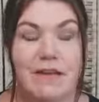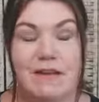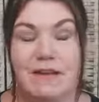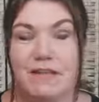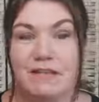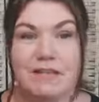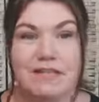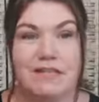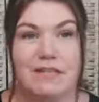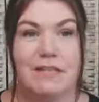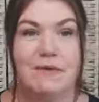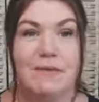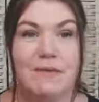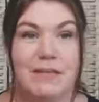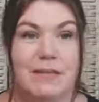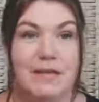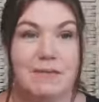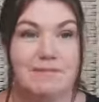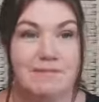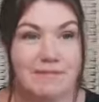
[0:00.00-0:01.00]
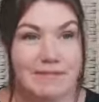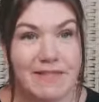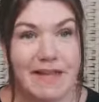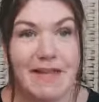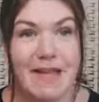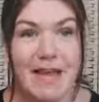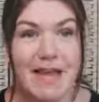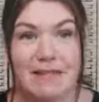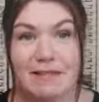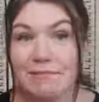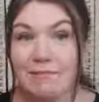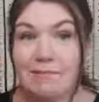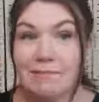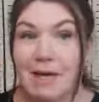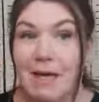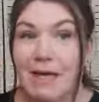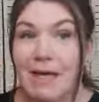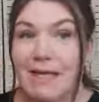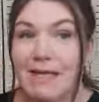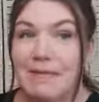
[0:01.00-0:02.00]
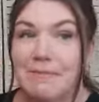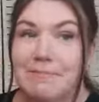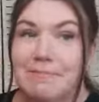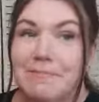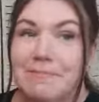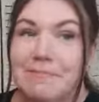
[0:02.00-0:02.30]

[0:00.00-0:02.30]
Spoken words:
and I'll see you in there. Take care then. Bye.